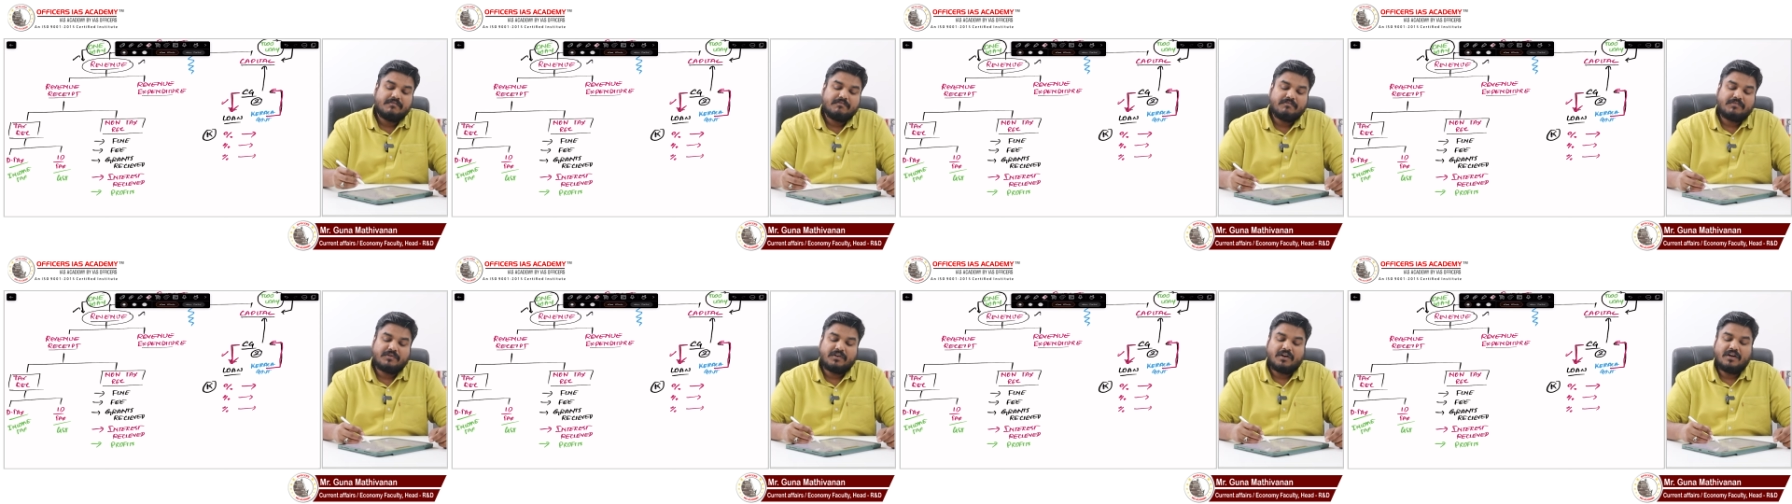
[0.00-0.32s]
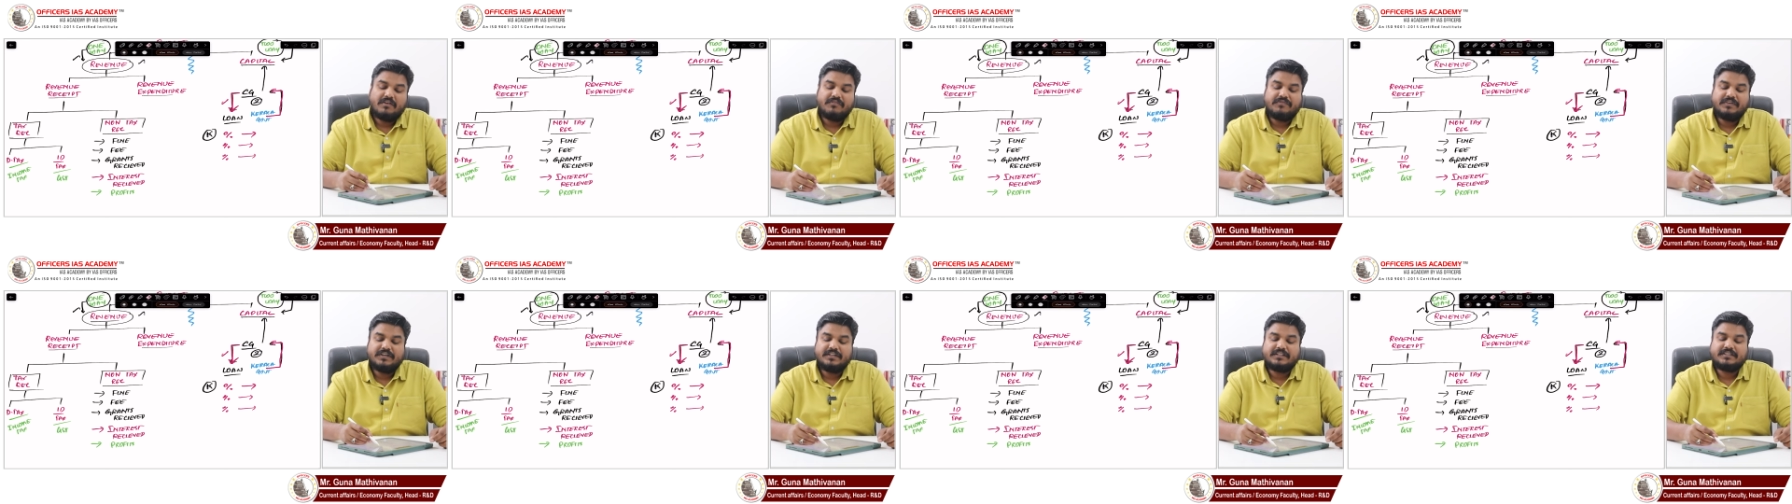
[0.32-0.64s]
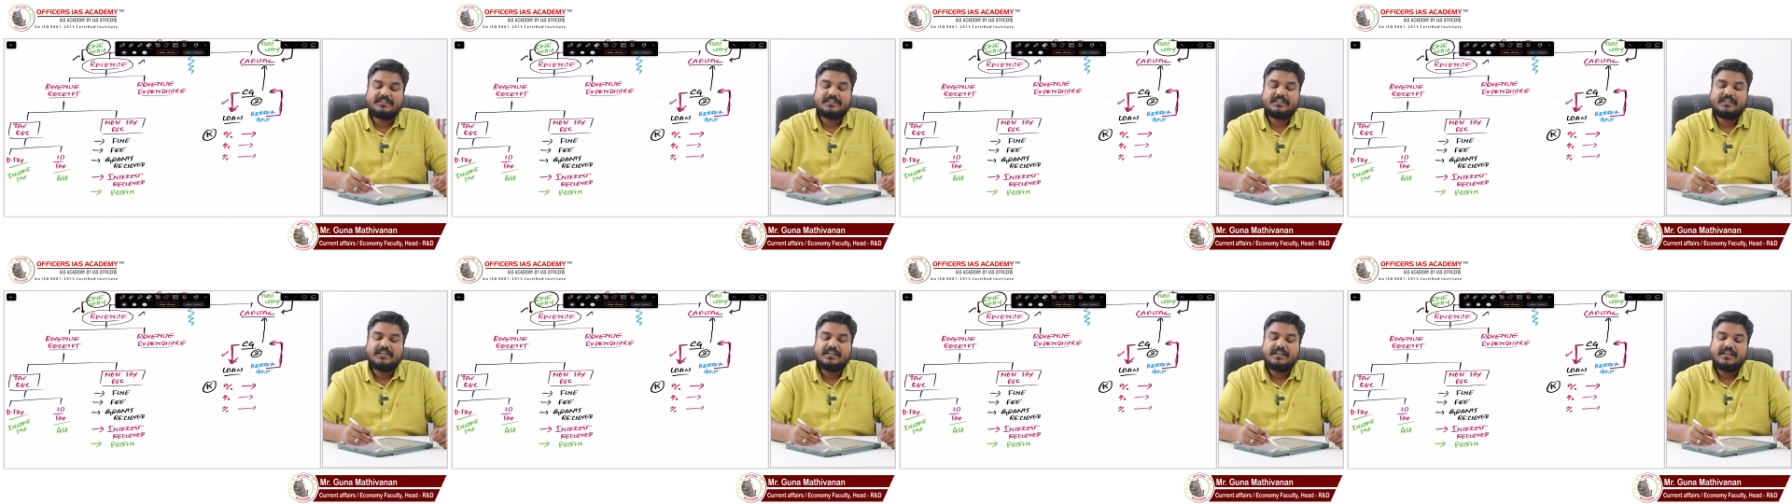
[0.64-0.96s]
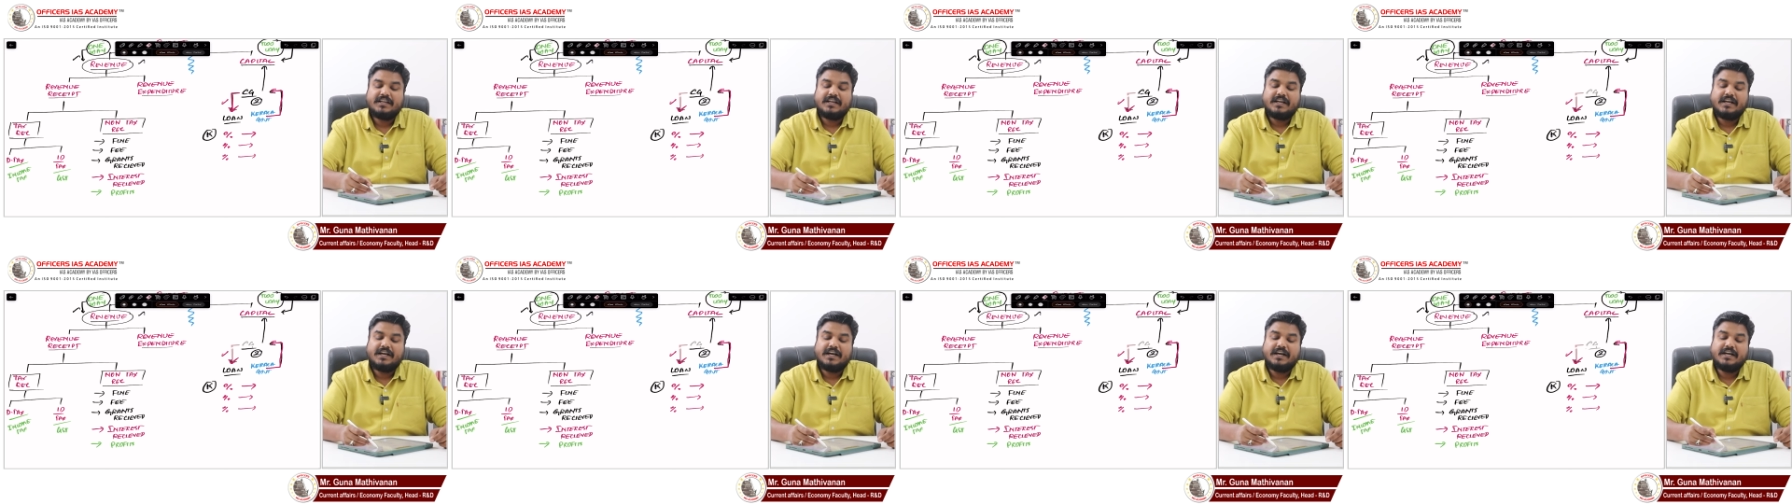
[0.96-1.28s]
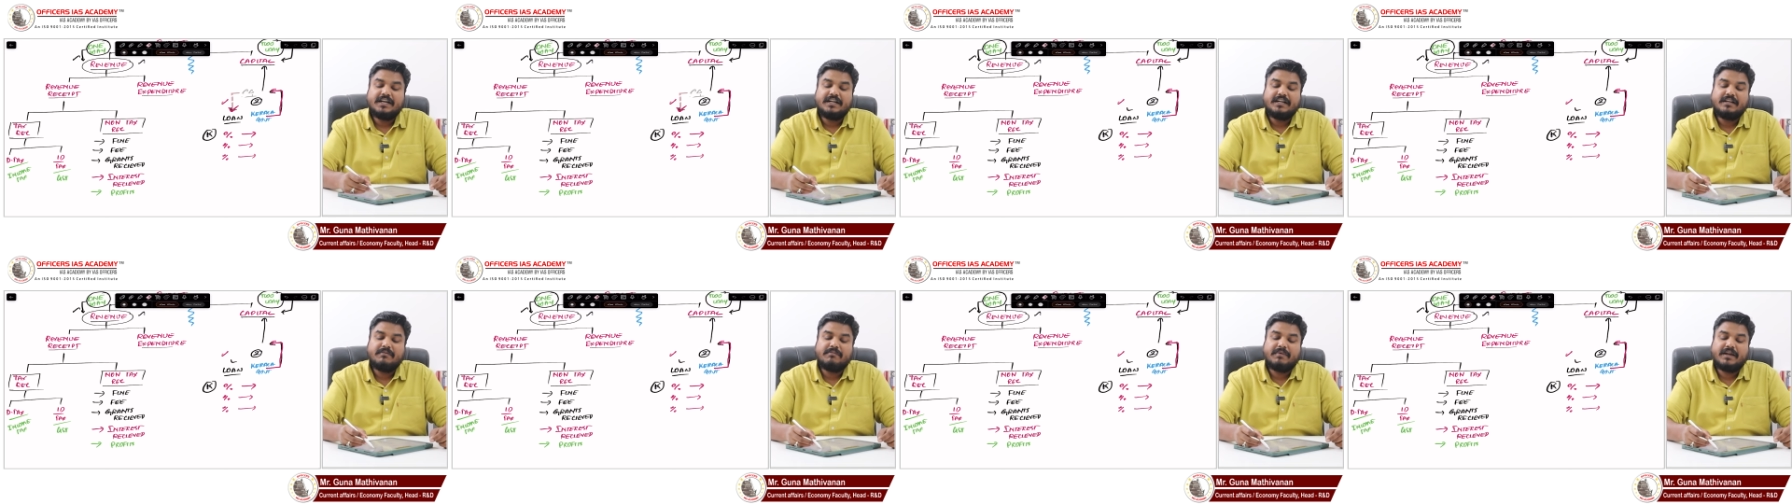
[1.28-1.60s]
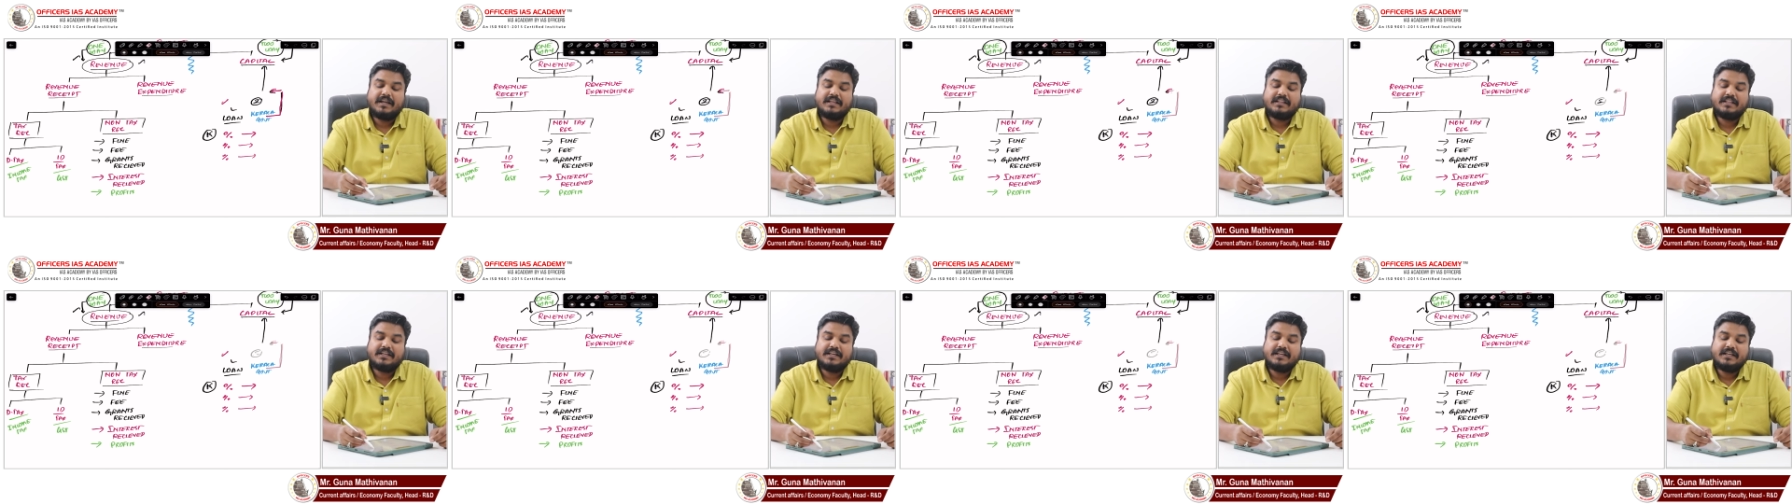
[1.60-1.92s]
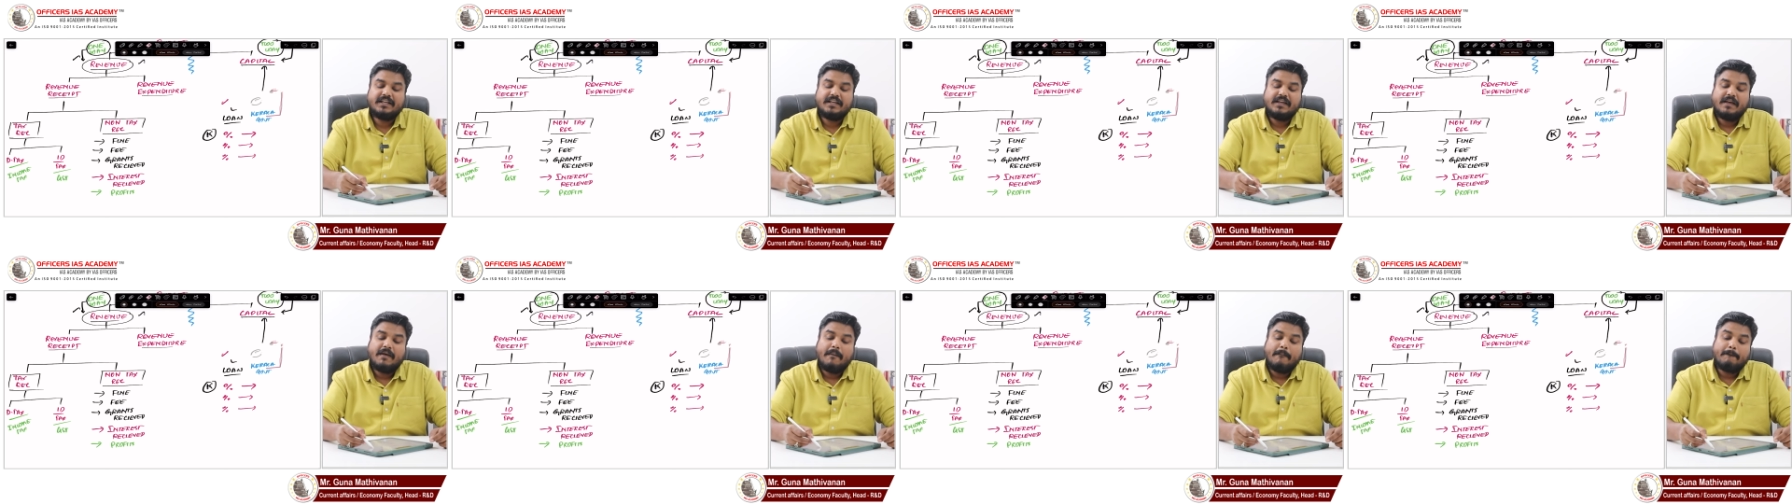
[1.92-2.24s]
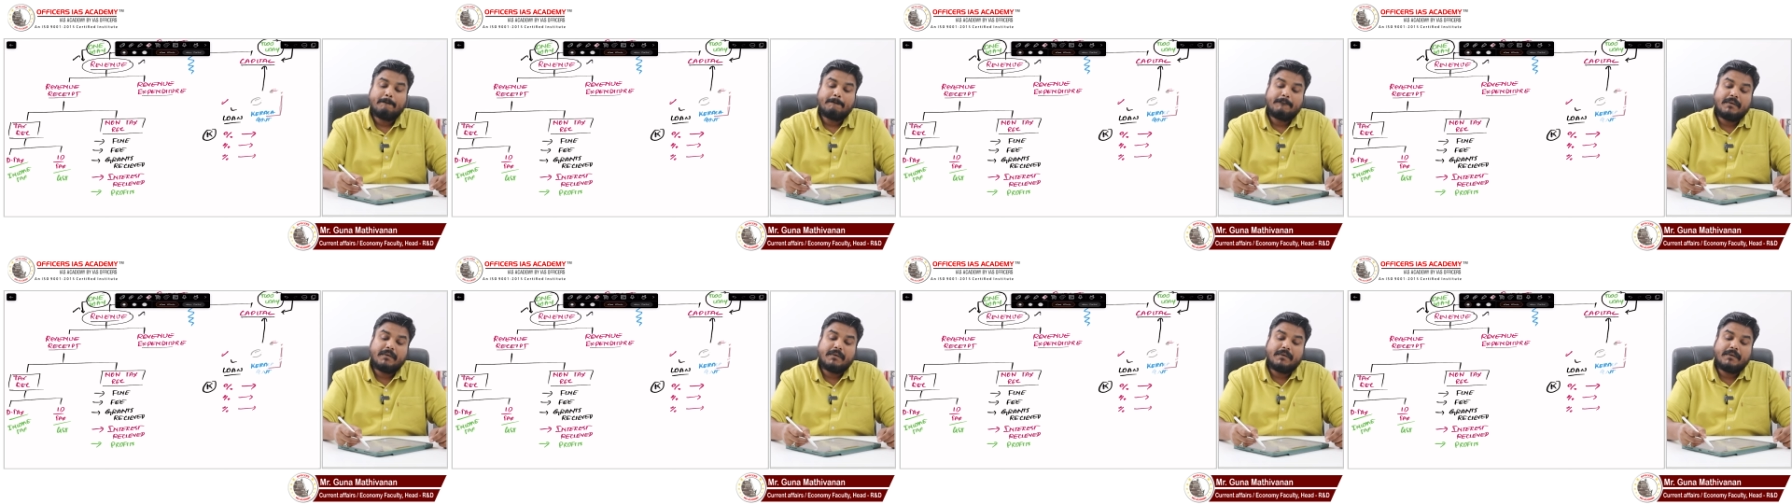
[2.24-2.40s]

Profits earned by the